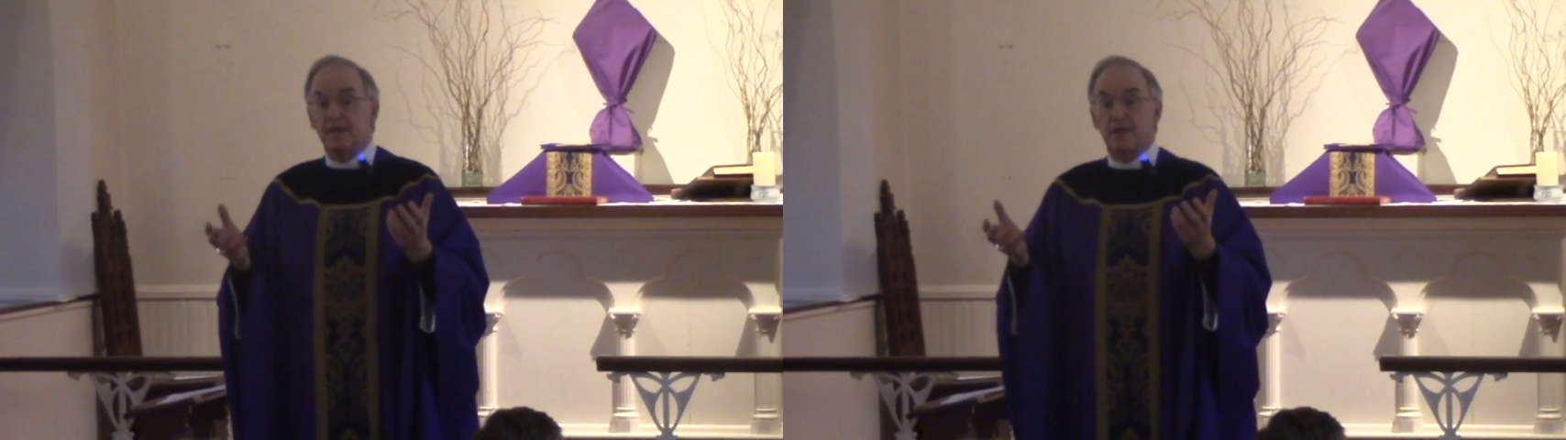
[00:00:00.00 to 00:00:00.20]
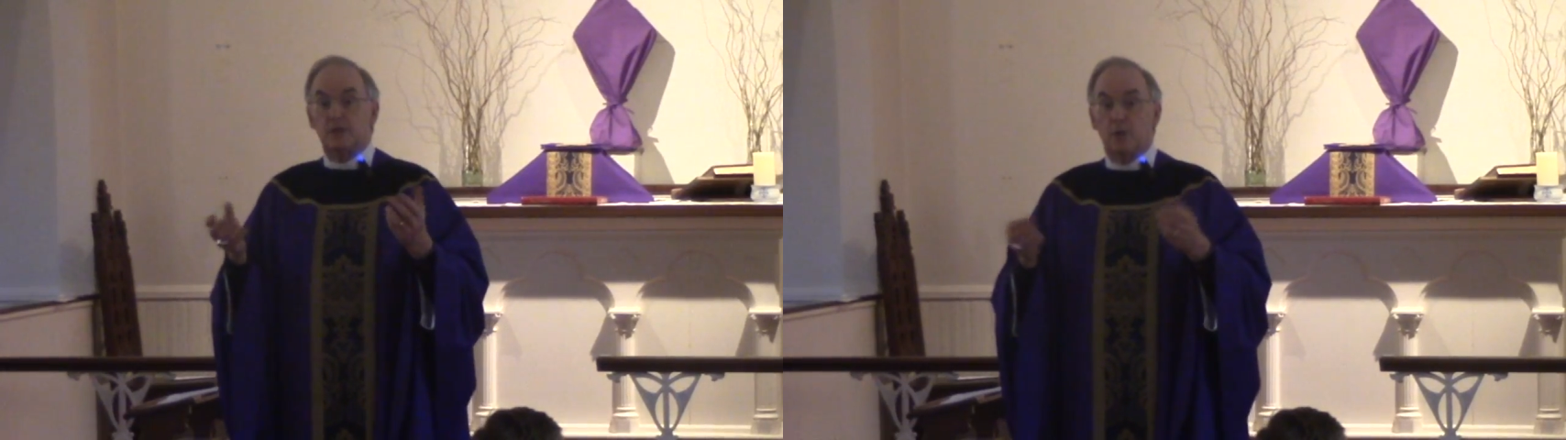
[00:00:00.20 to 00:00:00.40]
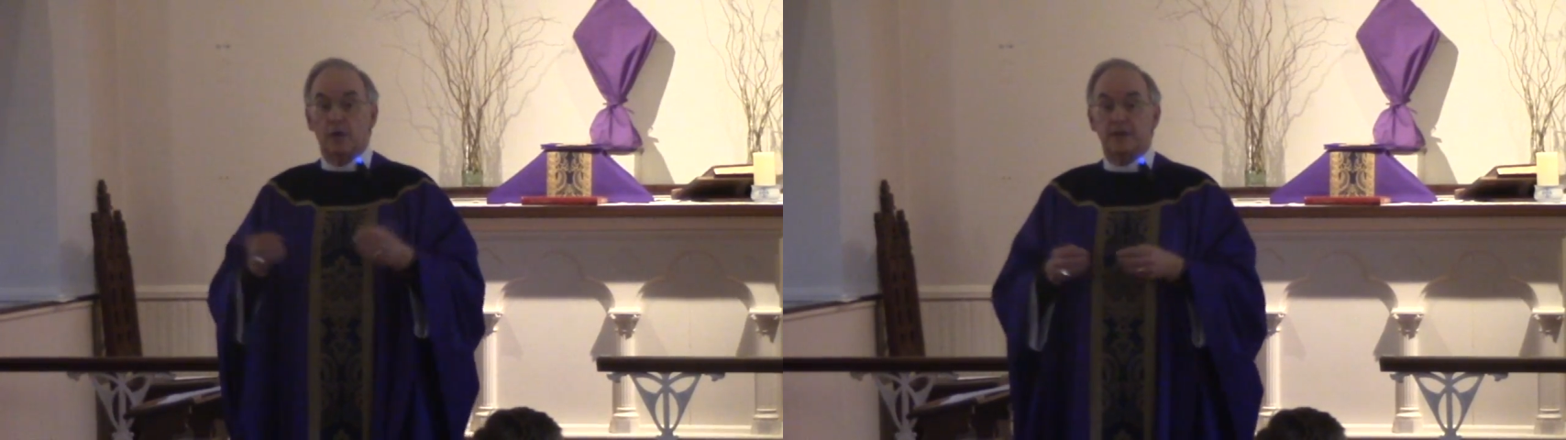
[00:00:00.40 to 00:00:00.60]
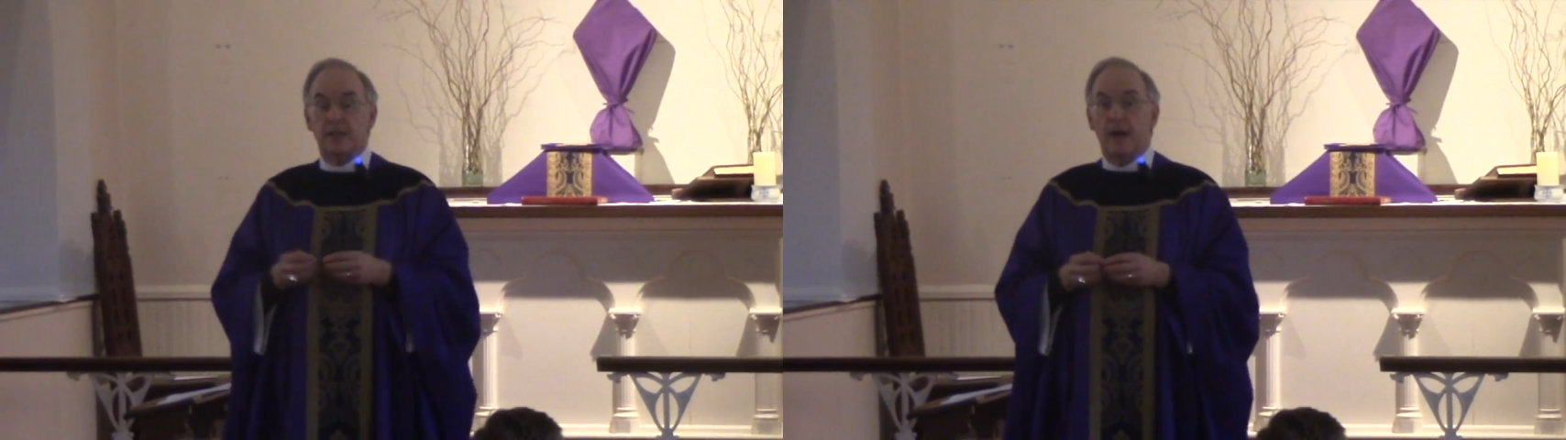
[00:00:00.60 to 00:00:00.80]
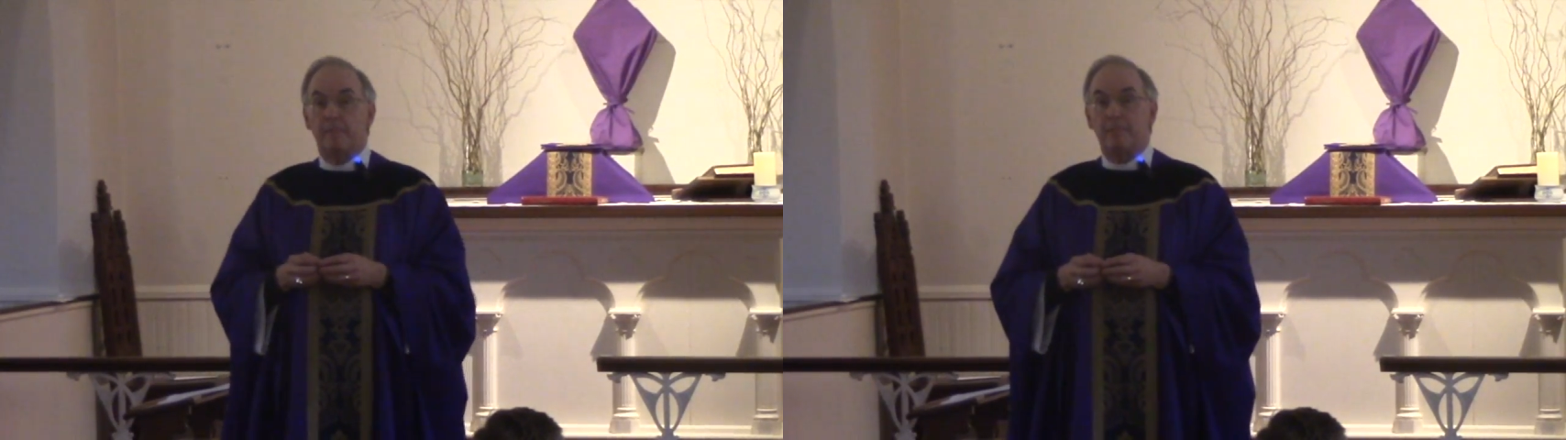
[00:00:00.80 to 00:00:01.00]
these words
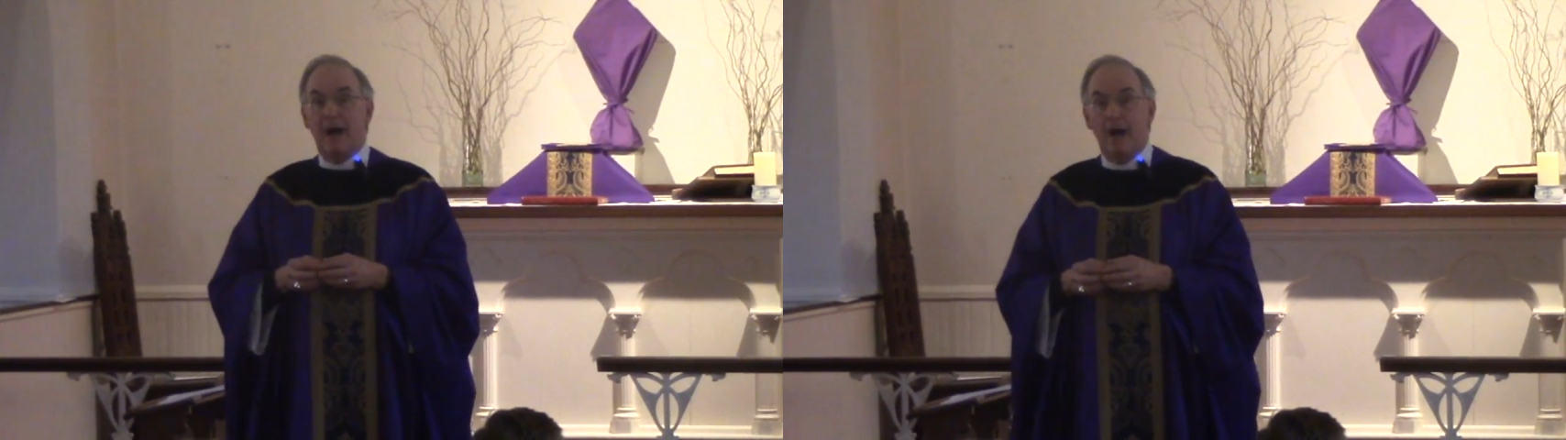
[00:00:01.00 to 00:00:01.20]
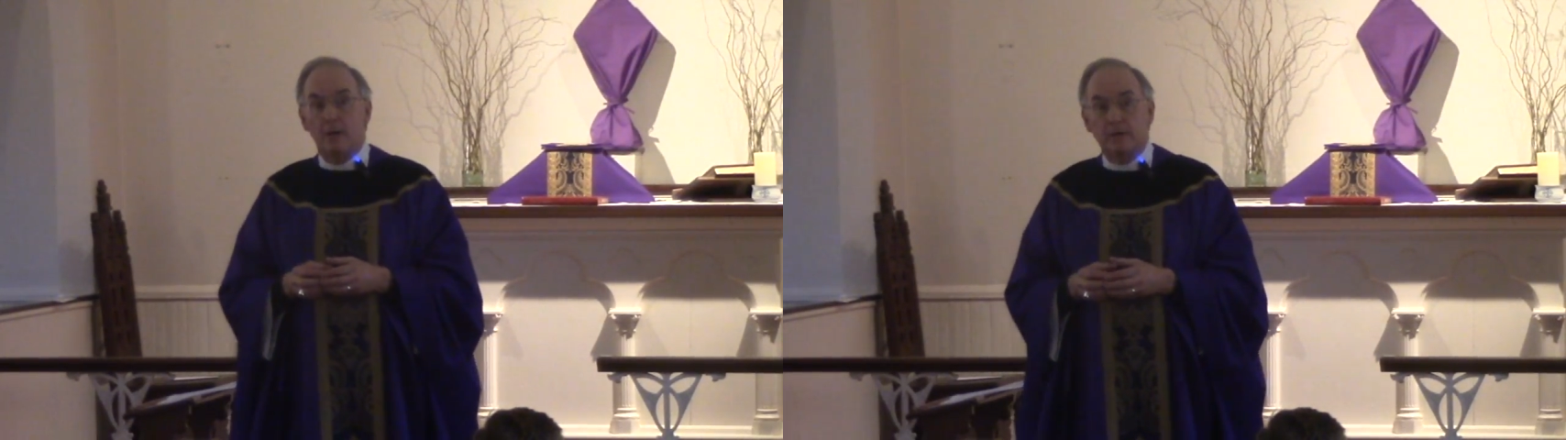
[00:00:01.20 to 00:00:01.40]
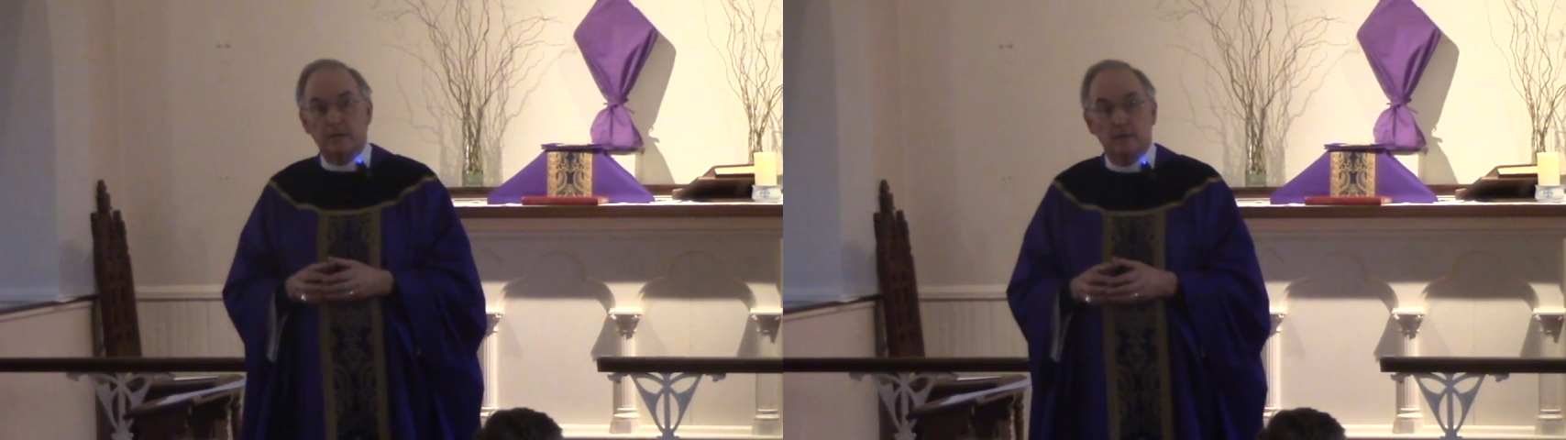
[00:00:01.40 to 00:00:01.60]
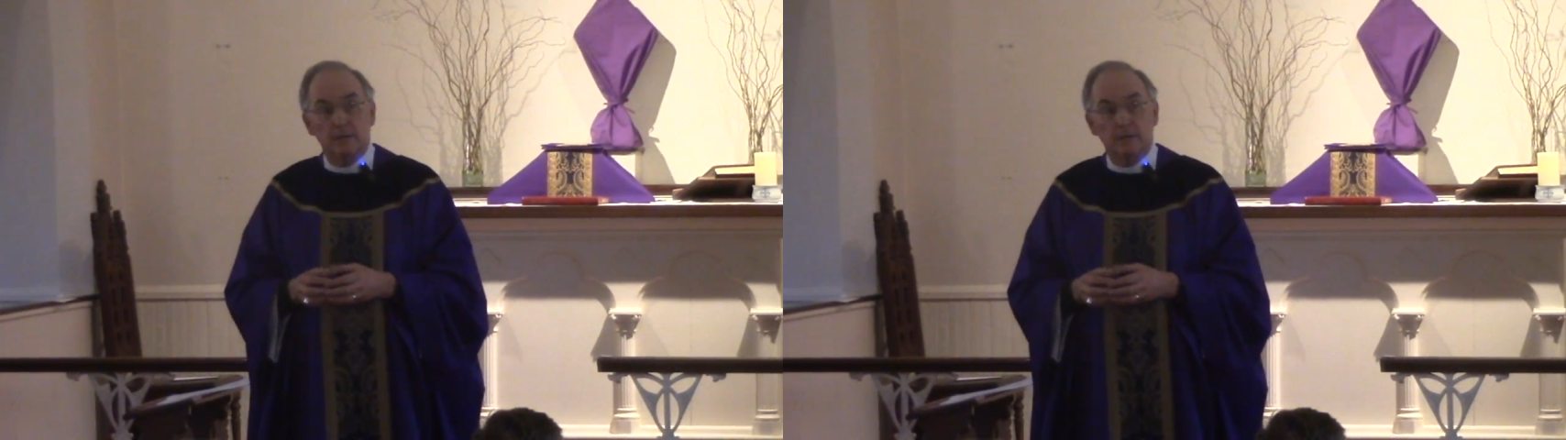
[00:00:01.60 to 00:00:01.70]
about